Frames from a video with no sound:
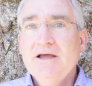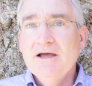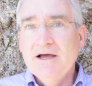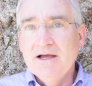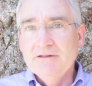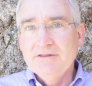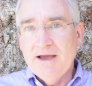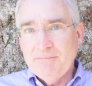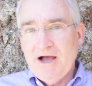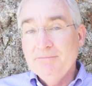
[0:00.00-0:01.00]

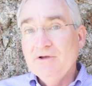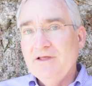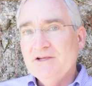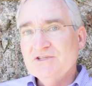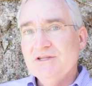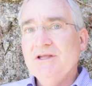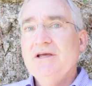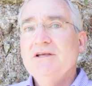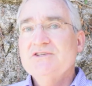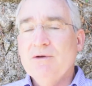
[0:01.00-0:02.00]
that population,
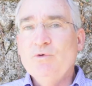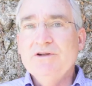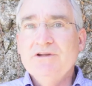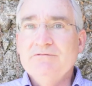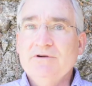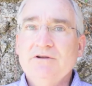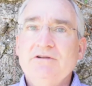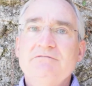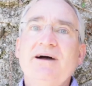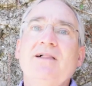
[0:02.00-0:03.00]
somewhat different.
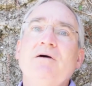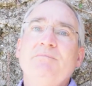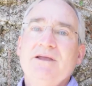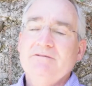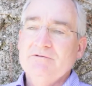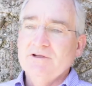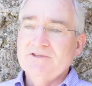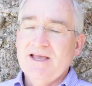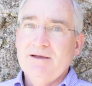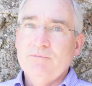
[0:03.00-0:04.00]
Developing, for
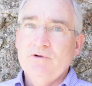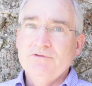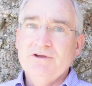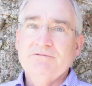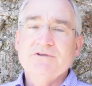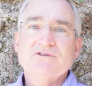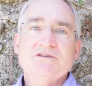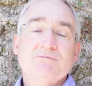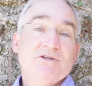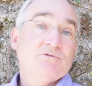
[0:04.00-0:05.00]
example,
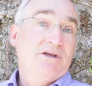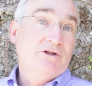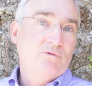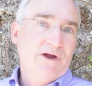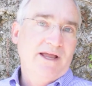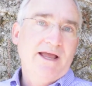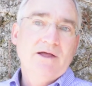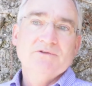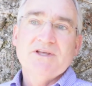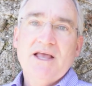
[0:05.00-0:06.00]
differences between
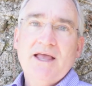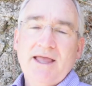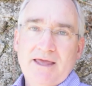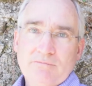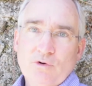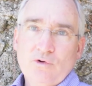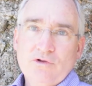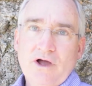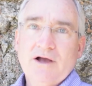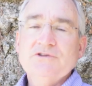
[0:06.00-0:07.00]
greyhounds and
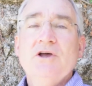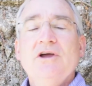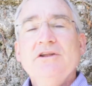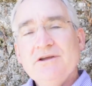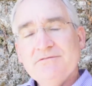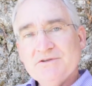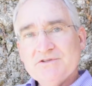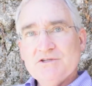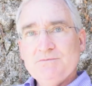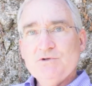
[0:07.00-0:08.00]
bulldogs,
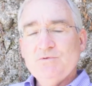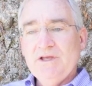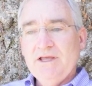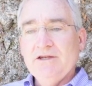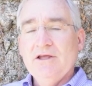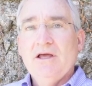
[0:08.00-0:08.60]
differences between